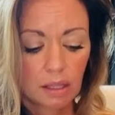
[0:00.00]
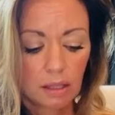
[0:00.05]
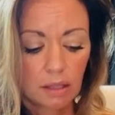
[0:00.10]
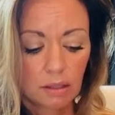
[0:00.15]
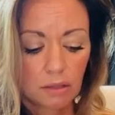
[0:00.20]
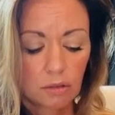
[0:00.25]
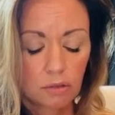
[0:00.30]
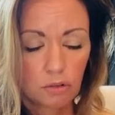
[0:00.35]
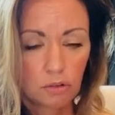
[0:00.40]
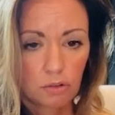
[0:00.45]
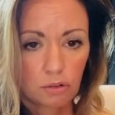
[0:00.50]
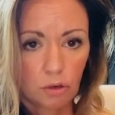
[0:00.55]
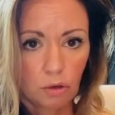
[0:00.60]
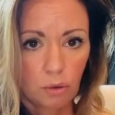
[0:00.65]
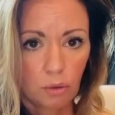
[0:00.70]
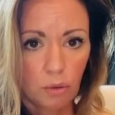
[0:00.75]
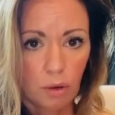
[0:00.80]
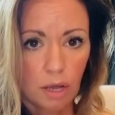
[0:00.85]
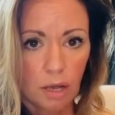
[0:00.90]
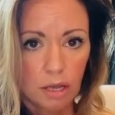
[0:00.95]

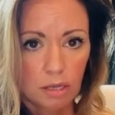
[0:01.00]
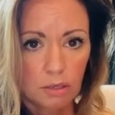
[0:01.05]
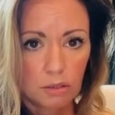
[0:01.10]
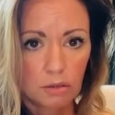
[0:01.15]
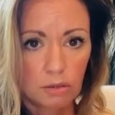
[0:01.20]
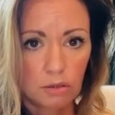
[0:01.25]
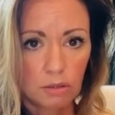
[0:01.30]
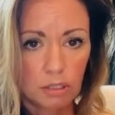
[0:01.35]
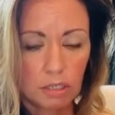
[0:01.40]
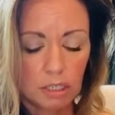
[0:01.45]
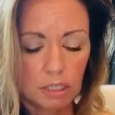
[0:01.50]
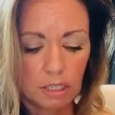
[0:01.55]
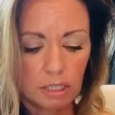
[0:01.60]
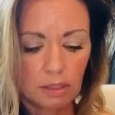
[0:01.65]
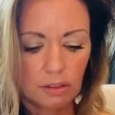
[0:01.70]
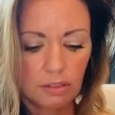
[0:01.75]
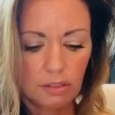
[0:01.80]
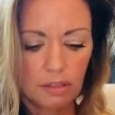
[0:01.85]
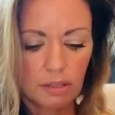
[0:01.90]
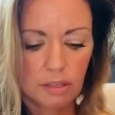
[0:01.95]
So
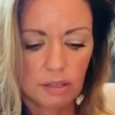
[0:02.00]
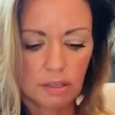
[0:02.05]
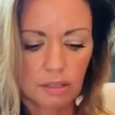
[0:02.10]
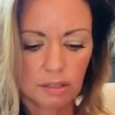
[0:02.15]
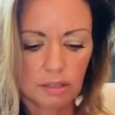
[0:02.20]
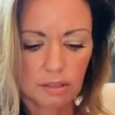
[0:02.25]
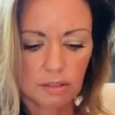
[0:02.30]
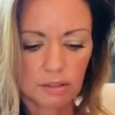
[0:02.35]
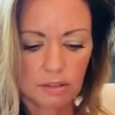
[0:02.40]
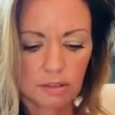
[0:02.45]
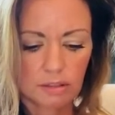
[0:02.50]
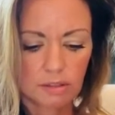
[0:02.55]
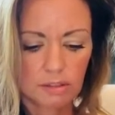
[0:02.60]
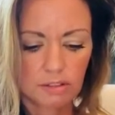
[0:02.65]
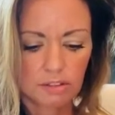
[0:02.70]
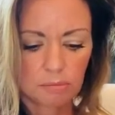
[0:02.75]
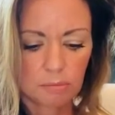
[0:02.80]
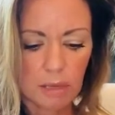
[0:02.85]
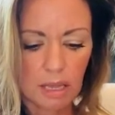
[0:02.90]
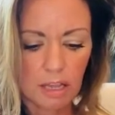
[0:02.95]
underneath
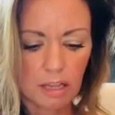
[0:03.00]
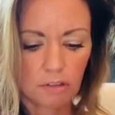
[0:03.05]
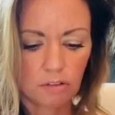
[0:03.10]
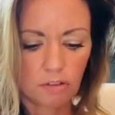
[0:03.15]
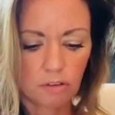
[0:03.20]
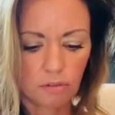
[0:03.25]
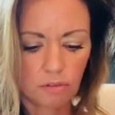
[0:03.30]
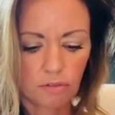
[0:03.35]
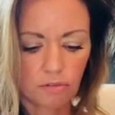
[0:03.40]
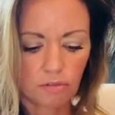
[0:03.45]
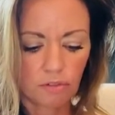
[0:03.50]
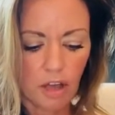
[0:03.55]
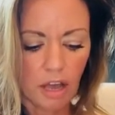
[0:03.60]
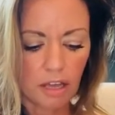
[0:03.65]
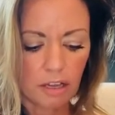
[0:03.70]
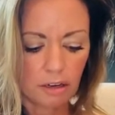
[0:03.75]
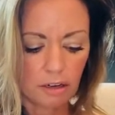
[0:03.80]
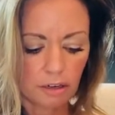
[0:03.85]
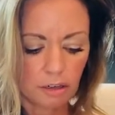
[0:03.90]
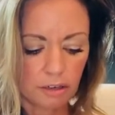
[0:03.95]
this Page of
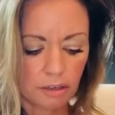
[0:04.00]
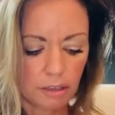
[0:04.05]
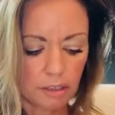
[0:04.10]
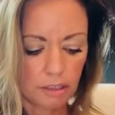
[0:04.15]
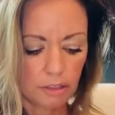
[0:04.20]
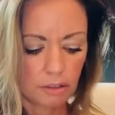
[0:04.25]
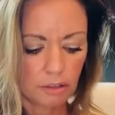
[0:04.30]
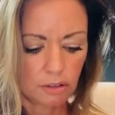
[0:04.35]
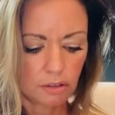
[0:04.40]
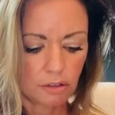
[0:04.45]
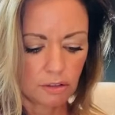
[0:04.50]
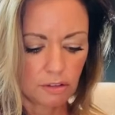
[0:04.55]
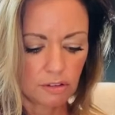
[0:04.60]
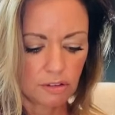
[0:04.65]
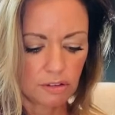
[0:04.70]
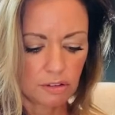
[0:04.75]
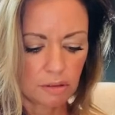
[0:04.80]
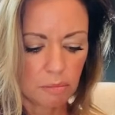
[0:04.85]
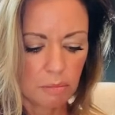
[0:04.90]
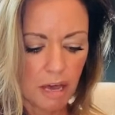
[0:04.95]
Fire
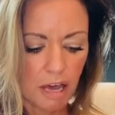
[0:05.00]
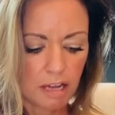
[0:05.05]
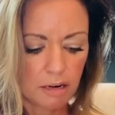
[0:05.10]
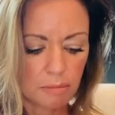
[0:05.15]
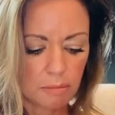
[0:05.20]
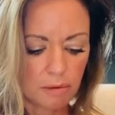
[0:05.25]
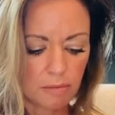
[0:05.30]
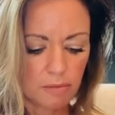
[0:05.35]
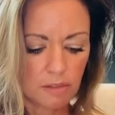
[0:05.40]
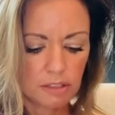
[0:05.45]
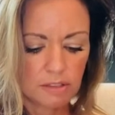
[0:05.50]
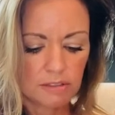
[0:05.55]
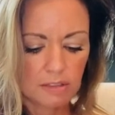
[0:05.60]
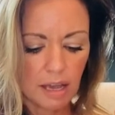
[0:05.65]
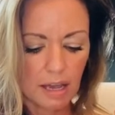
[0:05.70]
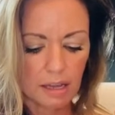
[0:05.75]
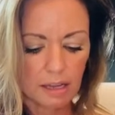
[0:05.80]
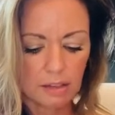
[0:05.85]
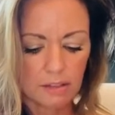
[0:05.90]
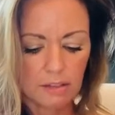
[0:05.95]
is the bottom of the
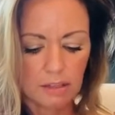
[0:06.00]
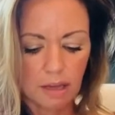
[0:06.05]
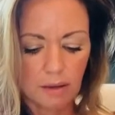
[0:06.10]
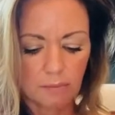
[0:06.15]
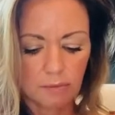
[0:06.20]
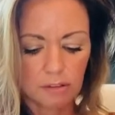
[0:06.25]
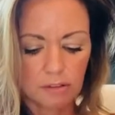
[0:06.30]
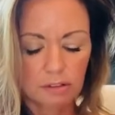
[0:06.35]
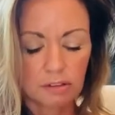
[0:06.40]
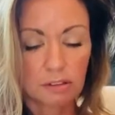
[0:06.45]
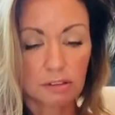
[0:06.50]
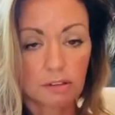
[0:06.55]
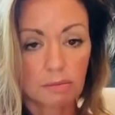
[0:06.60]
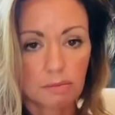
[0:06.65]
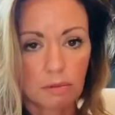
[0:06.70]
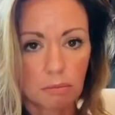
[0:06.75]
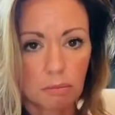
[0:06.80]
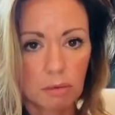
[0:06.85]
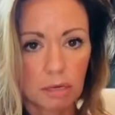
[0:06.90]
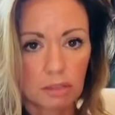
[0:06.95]
deck. The emphasis
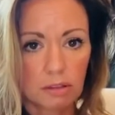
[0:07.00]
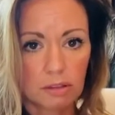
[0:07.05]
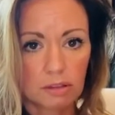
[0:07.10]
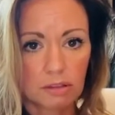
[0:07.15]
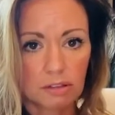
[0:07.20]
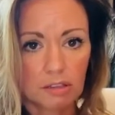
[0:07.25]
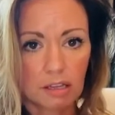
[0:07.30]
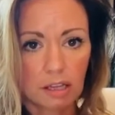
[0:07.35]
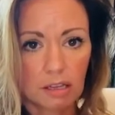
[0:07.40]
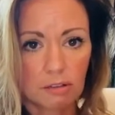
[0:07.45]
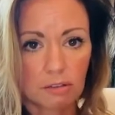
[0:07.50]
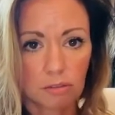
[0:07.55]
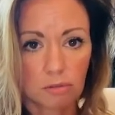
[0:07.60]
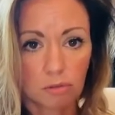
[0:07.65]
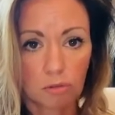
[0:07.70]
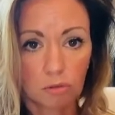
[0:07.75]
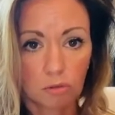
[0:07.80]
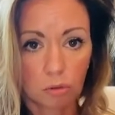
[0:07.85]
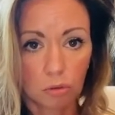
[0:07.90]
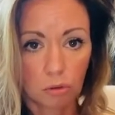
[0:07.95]
of the month is the Ace of
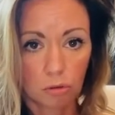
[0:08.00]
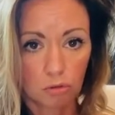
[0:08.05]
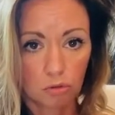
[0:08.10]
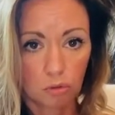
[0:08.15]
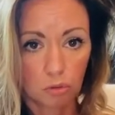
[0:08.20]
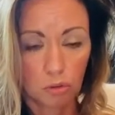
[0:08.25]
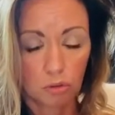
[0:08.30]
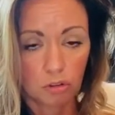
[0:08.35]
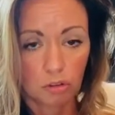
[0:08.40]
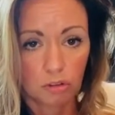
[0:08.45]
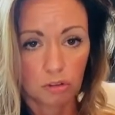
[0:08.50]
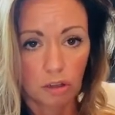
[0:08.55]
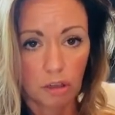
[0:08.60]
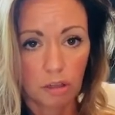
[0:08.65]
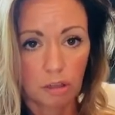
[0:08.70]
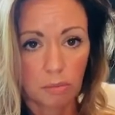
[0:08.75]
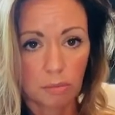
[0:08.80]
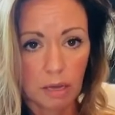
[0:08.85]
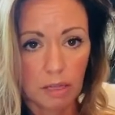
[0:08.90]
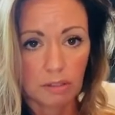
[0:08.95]
Swords, which is
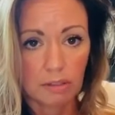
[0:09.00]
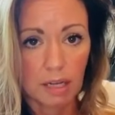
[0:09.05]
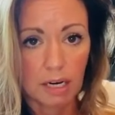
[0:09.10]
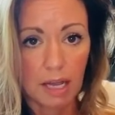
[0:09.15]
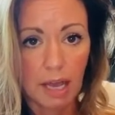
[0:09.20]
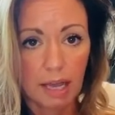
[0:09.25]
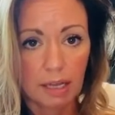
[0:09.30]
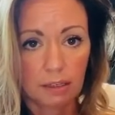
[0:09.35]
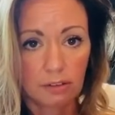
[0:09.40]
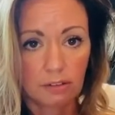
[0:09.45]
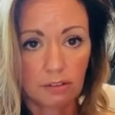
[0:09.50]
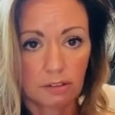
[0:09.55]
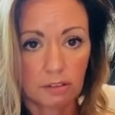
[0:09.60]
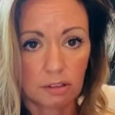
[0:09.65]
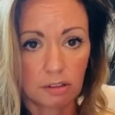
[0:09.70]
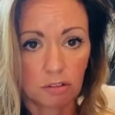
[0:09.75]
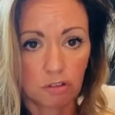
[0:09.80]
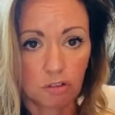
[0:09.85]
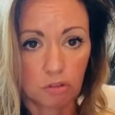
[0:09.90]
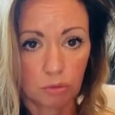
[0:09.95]
all about that
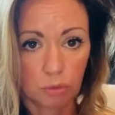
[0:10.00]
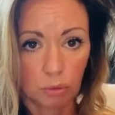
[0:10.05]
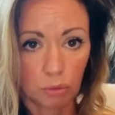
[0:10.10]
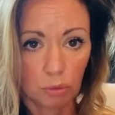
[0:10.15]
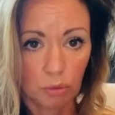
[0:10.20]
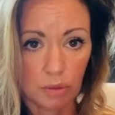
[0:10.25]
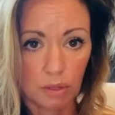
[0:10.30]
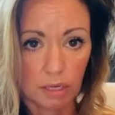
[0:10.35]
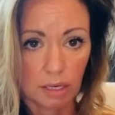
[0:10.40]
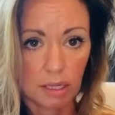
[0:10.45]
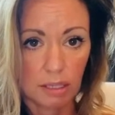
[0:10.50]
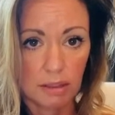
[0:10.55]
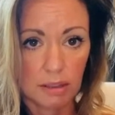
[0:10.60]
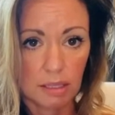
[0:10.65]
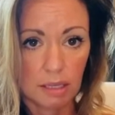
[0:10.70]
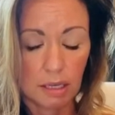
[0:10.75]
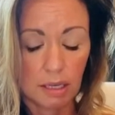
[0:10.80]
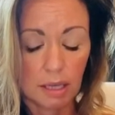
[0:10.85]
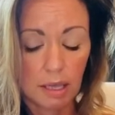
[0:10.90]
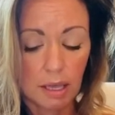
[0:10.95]
honesty and truth. And I think